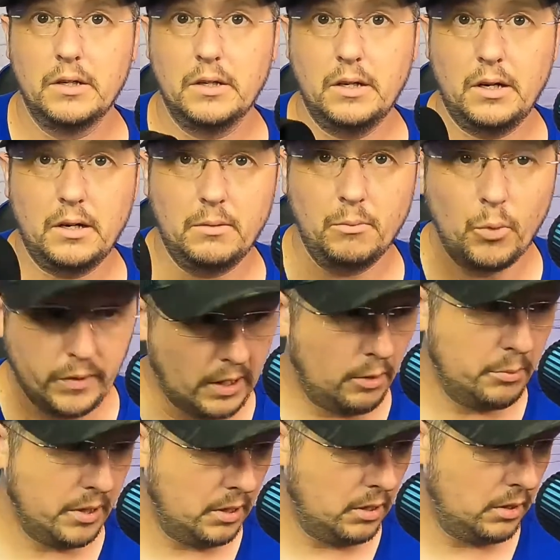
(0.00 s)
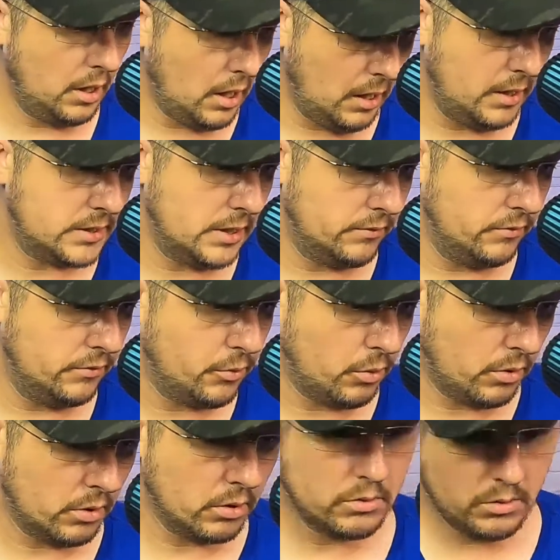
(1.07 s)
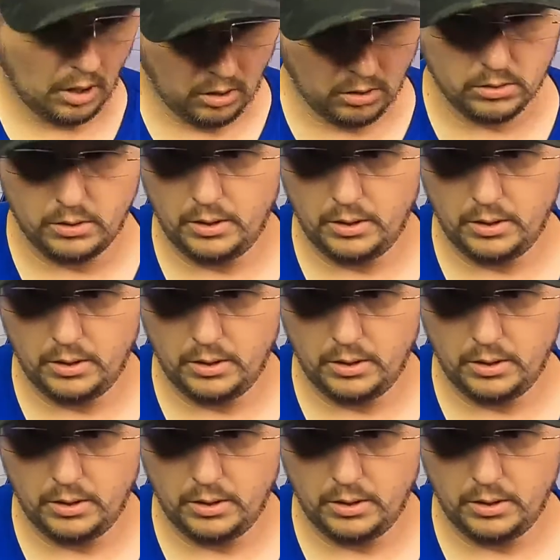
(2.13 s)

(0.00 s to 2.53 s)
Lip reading: without being an A7 IV currently.